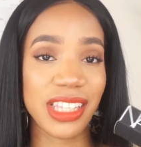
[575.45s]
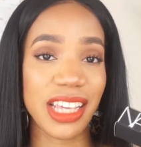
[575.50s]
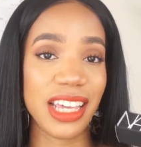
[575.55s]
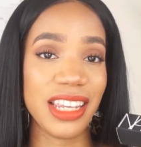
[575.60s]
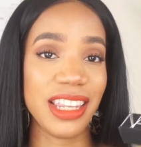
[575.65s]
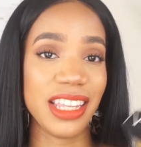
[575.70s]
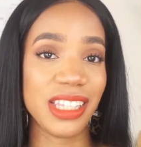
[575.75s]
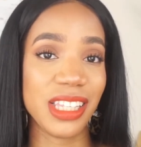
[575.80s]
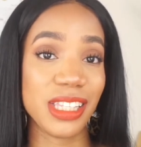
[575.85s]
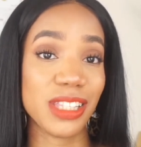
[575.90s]

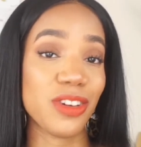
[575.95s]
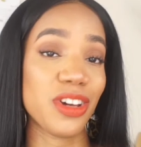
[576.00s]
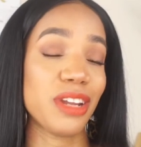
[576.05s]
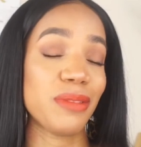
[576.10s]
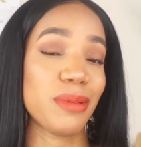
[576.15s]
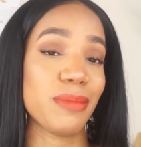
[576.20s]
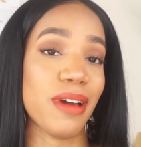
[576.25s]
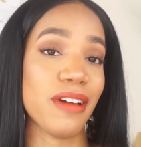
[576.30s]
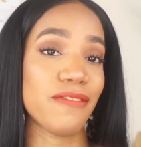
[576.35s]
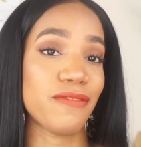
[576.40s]
and this is going to
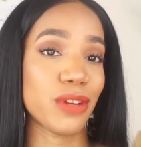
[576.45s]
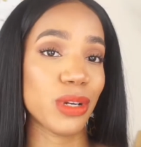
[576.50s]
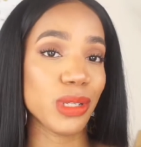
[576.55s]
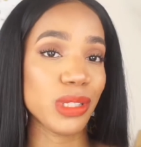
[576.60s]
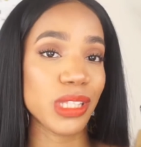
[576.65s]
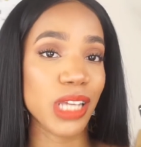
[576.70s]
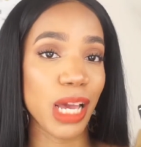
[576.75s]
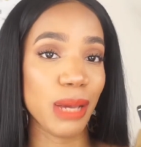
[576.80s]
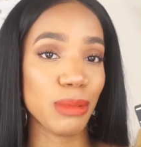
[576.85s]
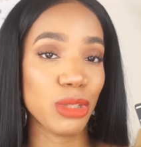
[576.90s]
be my
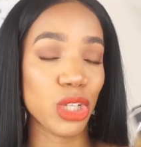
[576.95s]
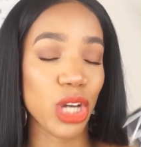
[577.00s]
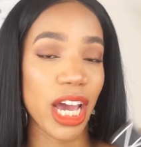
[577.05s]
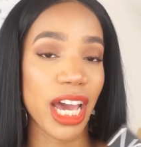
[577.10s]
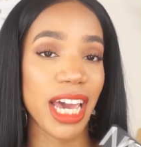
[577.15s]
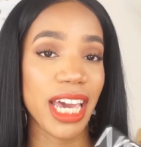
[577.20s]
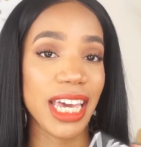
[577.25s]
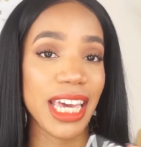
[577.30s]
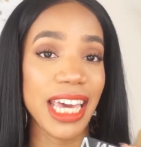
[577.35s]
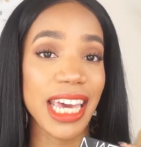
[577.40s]
first time
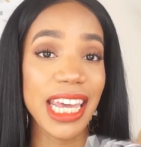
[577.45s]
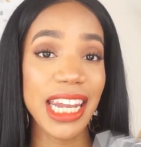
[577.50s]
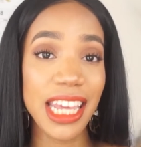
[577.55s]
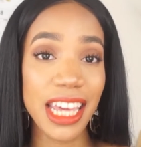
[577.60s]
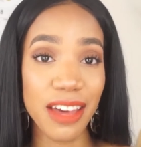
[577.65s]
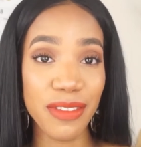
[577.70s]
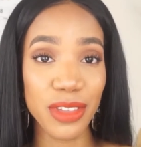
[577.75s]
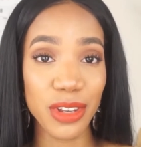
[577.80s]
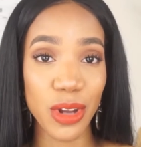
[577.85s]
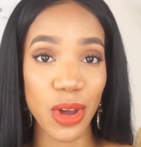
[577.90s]
trying
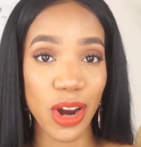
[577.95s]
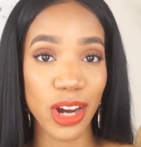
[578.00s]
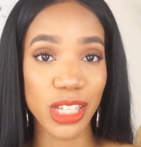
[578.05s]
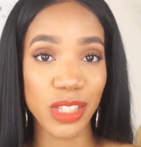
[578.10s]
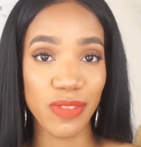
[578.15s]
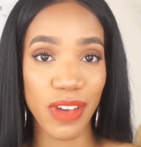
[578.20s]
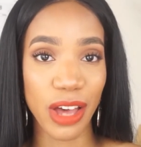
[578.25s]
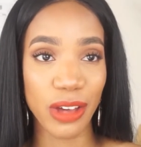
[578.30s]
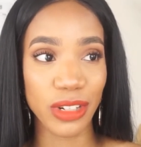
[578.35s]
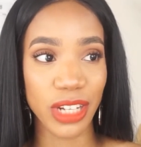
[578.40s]
any of the NARS
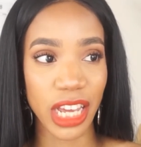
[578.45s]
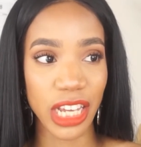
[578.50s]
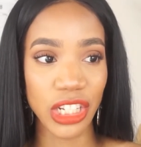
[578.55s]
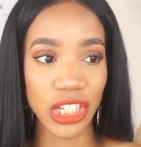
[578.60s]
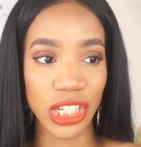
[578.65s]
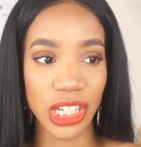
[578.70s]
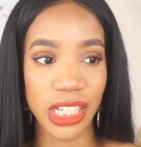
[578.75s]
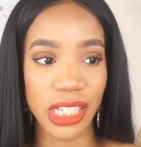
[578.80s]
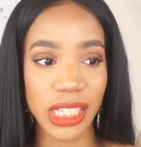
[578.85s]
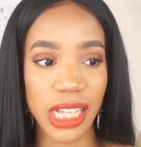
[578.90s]

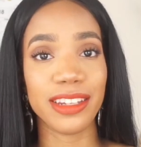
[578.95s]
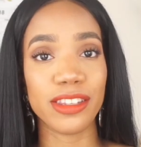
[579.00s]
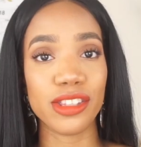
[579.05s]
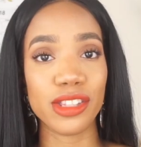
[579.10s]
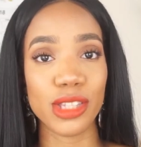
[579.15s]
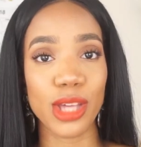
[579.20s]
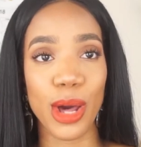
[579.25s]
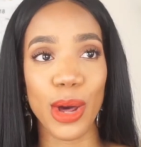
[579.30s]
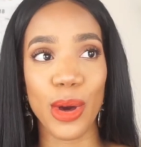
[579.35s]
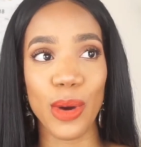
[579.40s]
foundations,
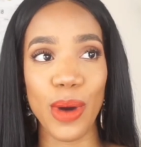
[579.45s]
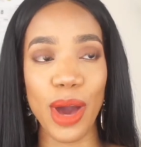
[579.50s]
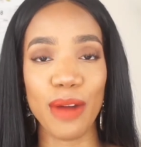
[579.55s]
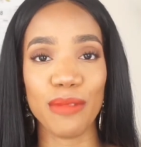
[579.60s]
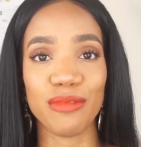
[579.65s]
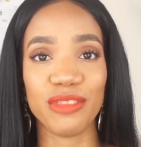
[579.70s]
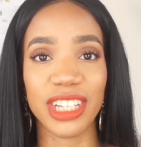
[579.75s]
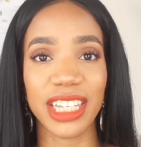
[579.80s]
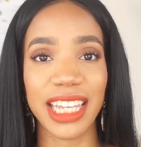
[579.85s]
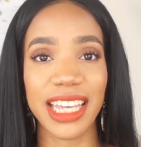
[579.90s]
so
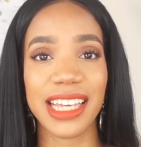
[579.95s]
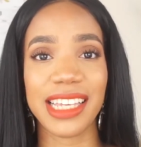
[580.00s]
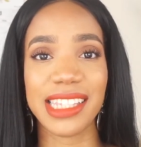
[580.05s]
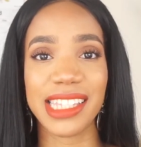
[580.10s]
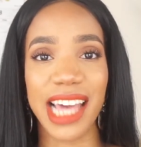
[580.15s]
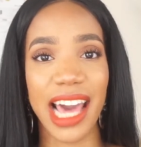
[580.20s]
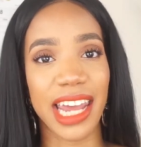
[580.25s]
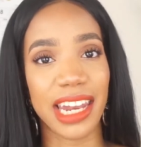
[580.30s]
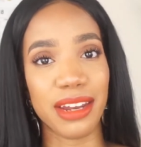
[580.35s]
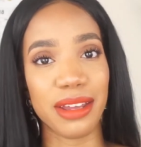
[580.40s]
I'm really
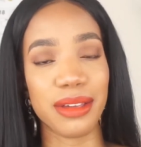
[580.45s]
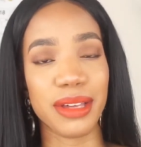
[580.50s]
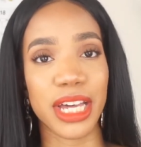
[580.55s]
excited.